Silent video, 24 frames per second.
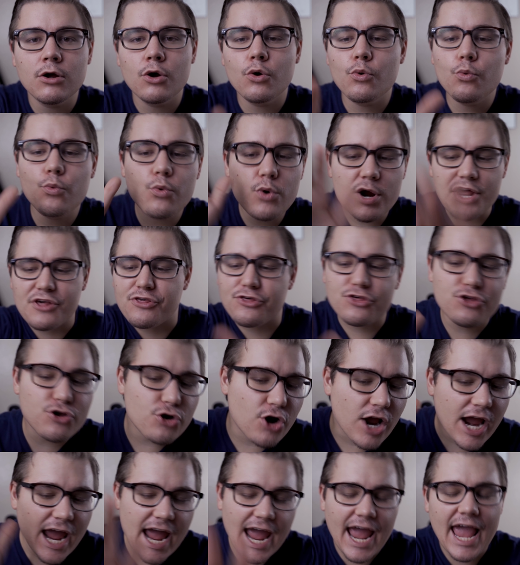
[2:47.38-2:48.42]
with
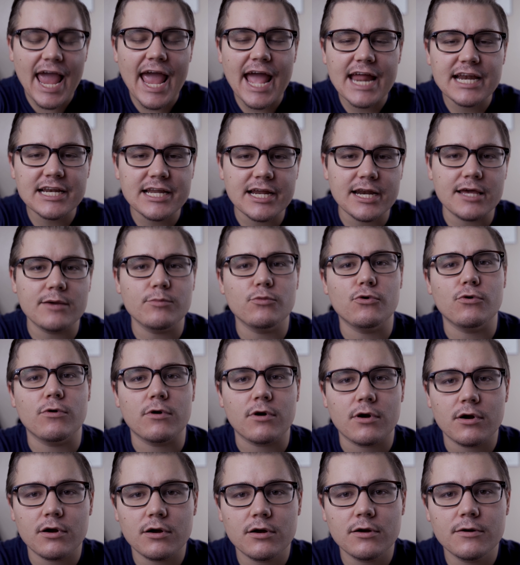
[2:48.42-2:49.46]
your hand
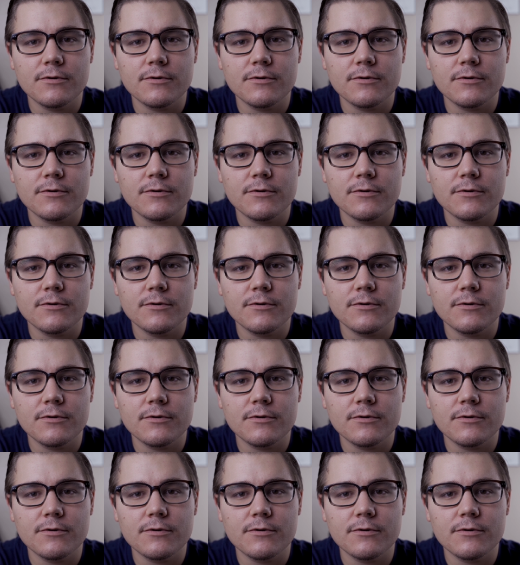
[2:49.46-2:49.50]
anymore.